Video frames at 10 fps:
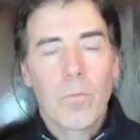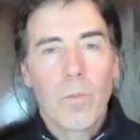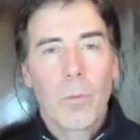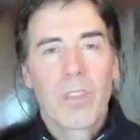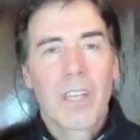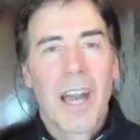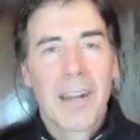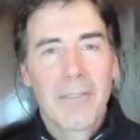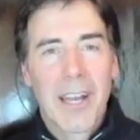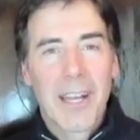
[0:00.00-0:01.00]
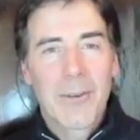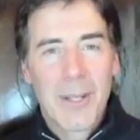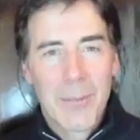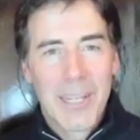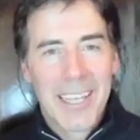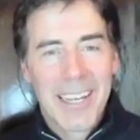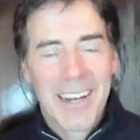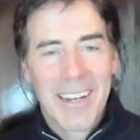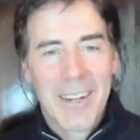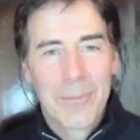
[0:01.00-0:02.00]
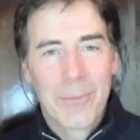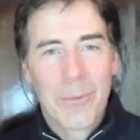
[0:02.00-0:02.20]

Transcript: But the kind of equanimity I'm